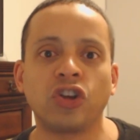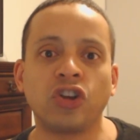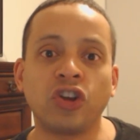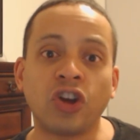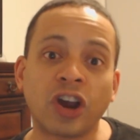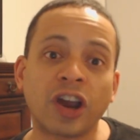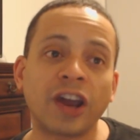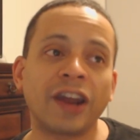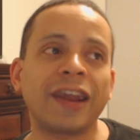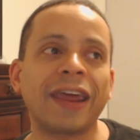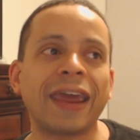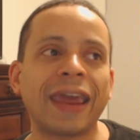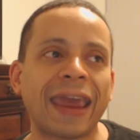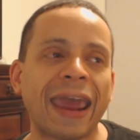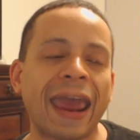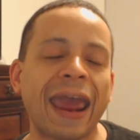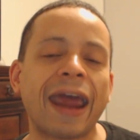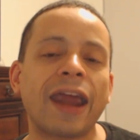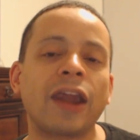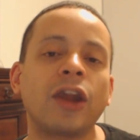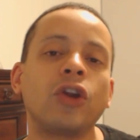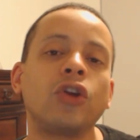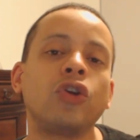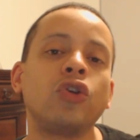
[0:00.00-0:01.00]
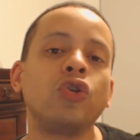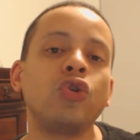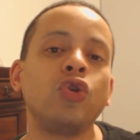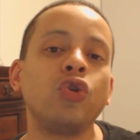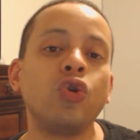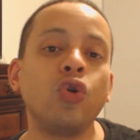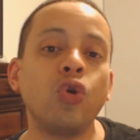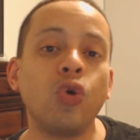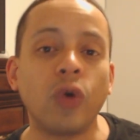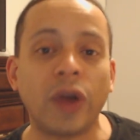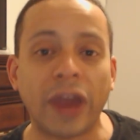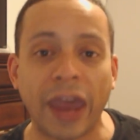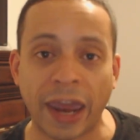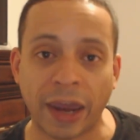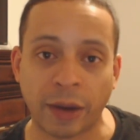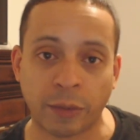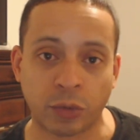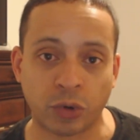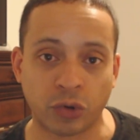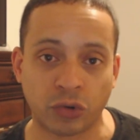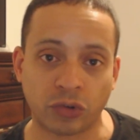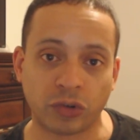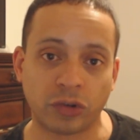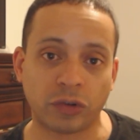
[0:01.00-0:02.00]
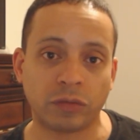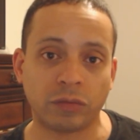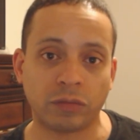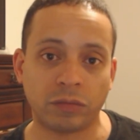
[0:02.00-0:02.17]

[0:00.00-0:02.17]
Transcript: You're going to get new gamers.